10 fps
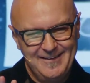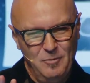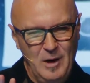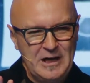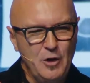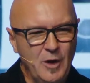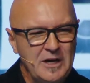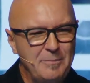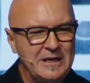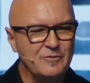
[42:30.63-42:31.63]
Why do you
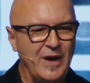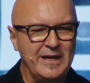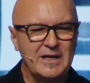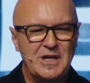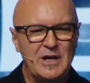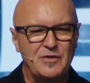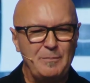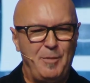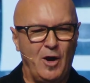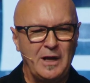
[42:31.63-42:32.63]
want to be invited to
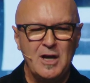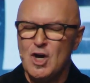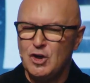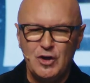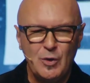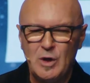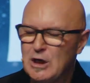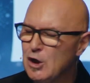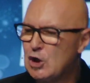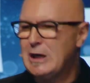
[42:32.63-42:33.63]
every party? You don't want
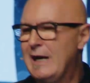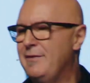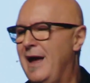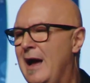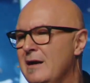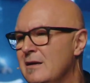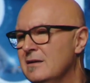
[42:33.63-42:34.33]
to look like that.